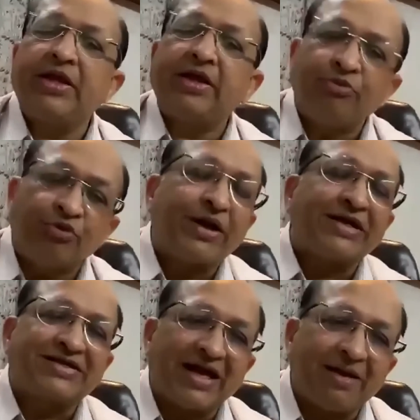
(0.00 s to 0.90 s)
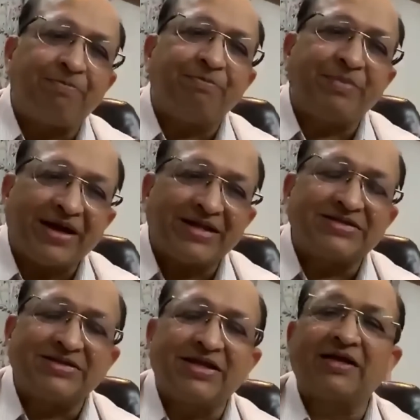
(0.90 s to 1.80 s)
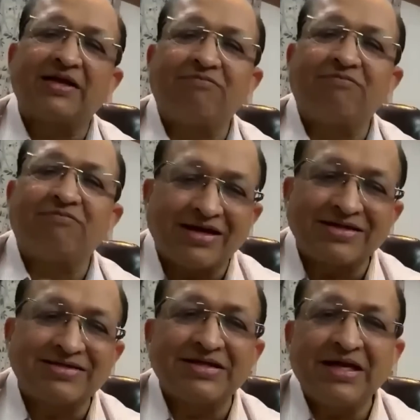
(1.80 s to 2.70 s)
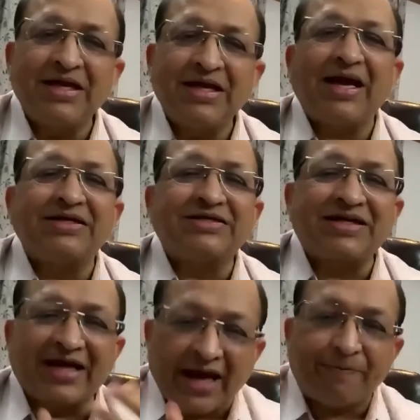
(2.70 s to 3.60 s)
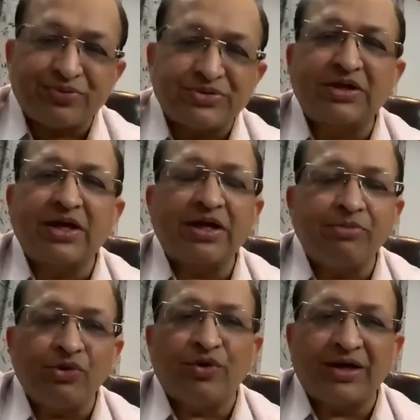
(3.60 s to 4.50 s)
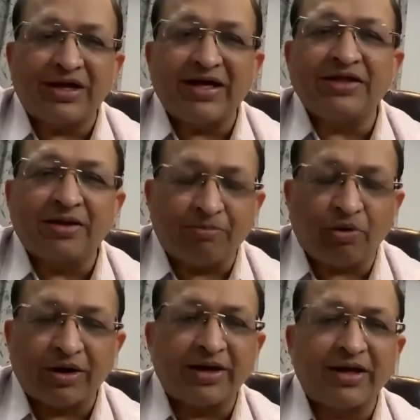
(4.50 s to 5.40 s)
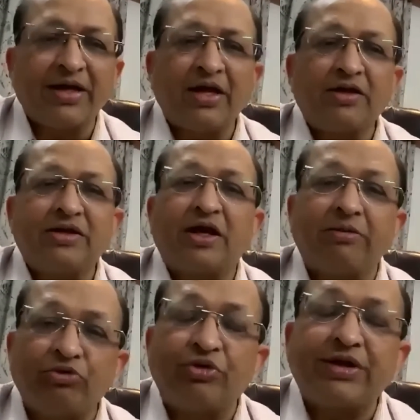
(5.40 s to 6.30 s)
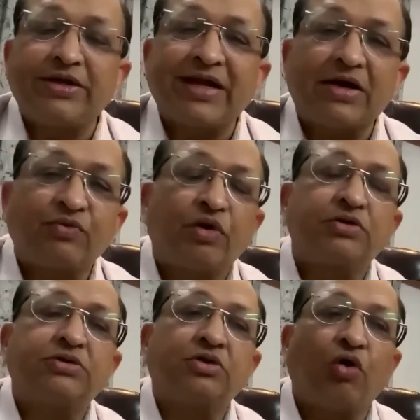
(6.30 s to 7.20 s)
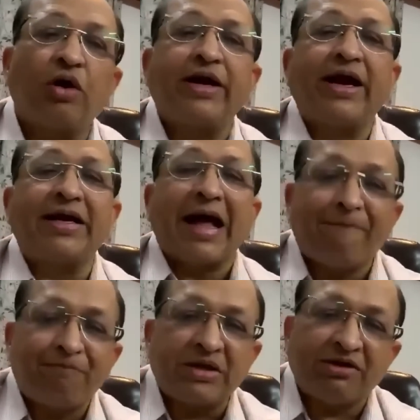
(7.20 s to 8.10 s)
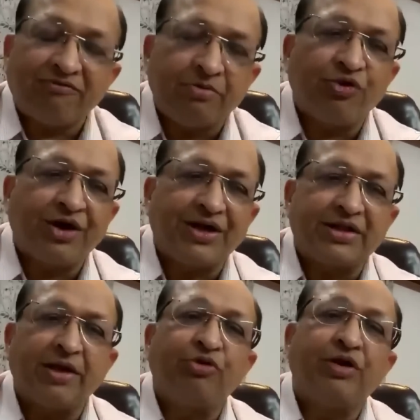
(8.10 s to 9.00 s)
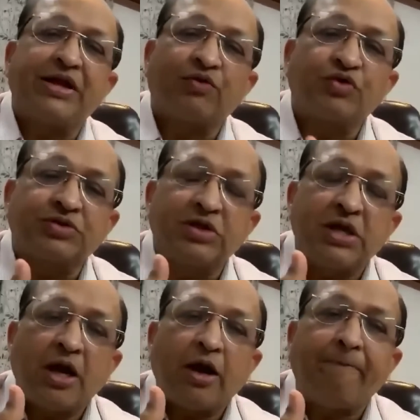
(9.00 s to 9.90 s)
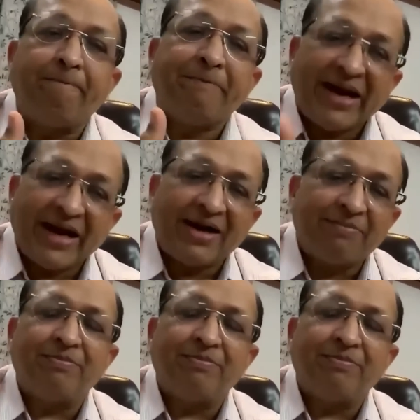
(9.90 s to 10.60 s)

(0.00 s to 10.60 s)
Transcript: immune escape means that the virus escapes the immunity in the body, the immunity that was called adaptive immunity, the immunity that was made